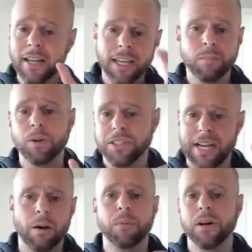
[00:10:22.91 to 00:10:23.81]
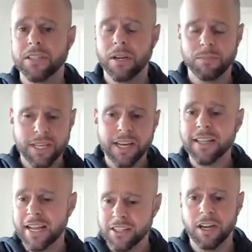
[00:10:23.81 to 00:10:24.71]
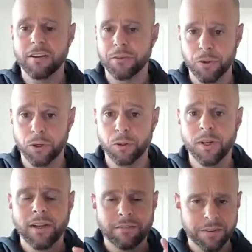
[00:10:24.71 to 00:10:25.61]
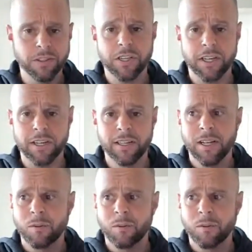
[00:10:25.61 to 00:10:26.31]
inputs and outputs and I'm sending that stuff through, feels good.